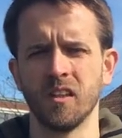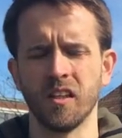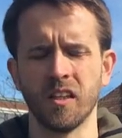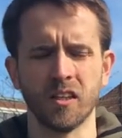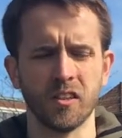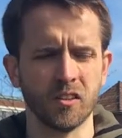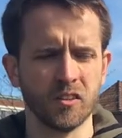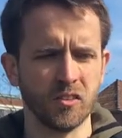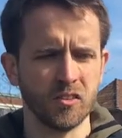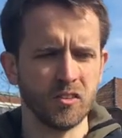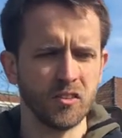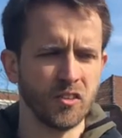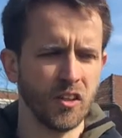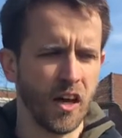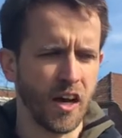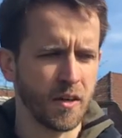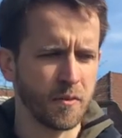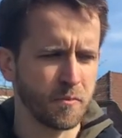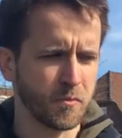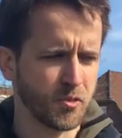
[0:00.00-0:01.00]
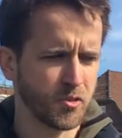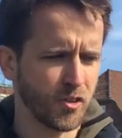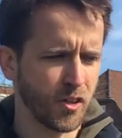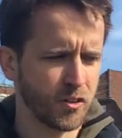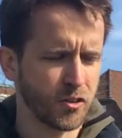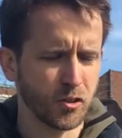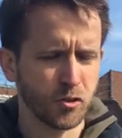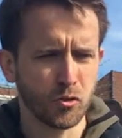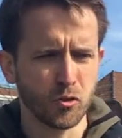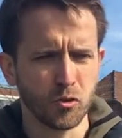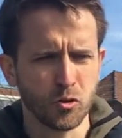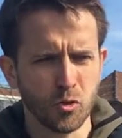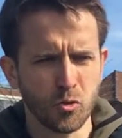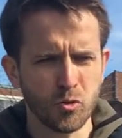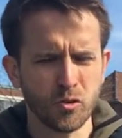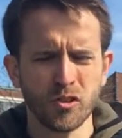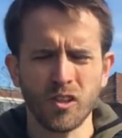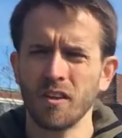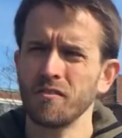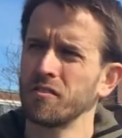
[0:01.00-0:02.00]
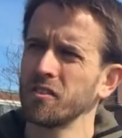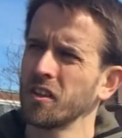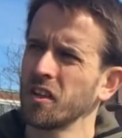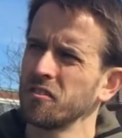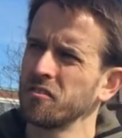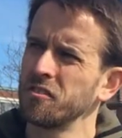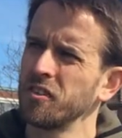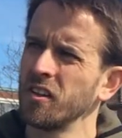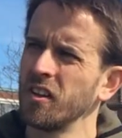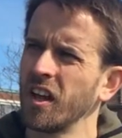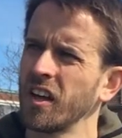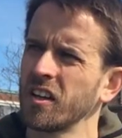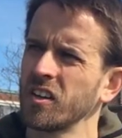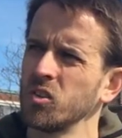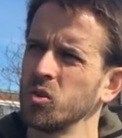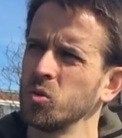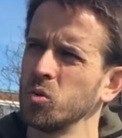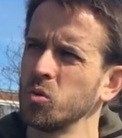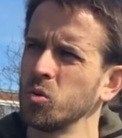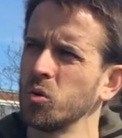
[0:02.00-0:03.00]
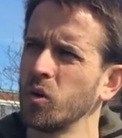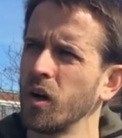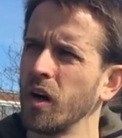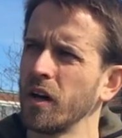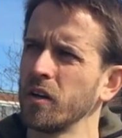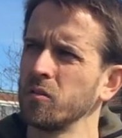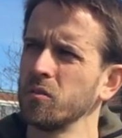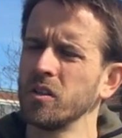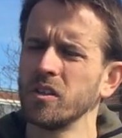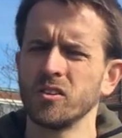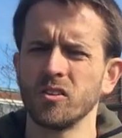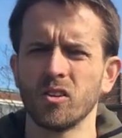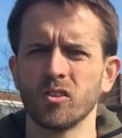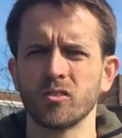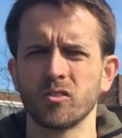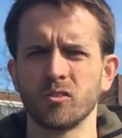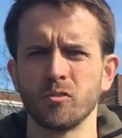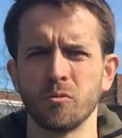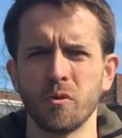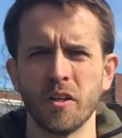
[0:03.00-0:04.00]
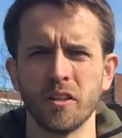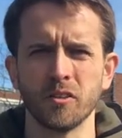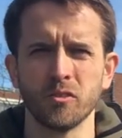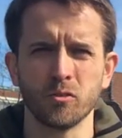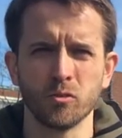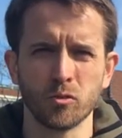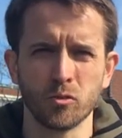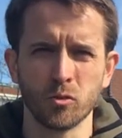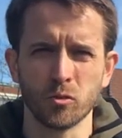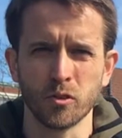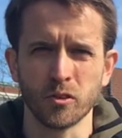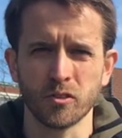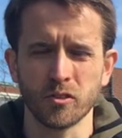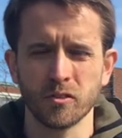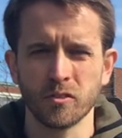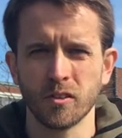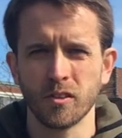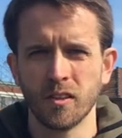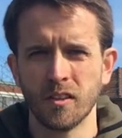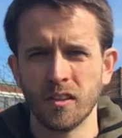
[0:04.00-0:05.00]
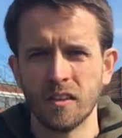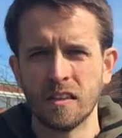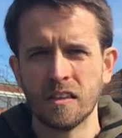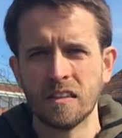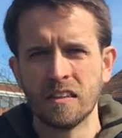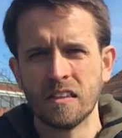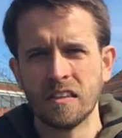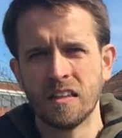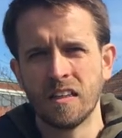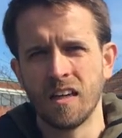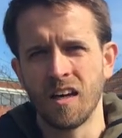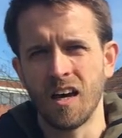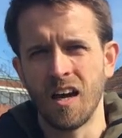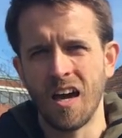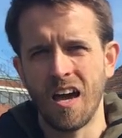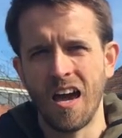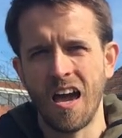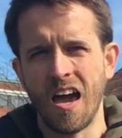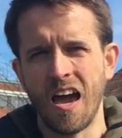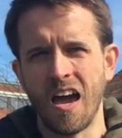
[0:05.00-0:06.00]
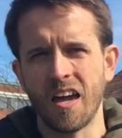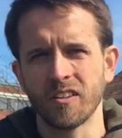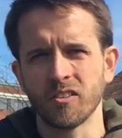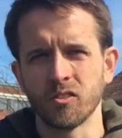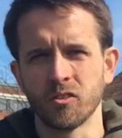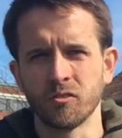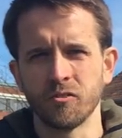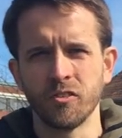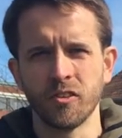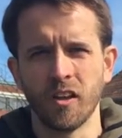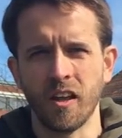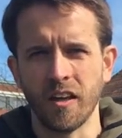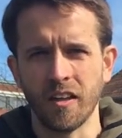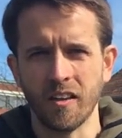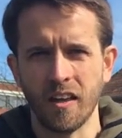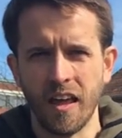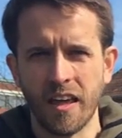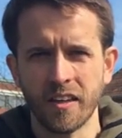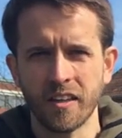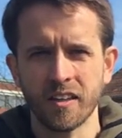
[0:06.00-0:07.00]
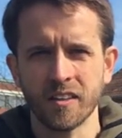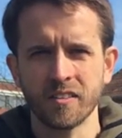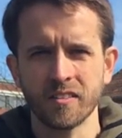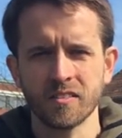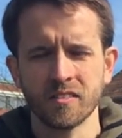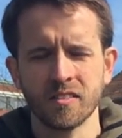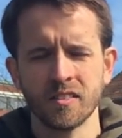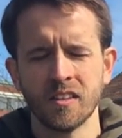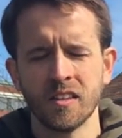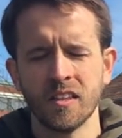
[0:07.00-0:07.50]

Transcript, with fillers: like I'm starting to do something and feel like, oh, I'm really not ready to do this, I, I don't feel I like it,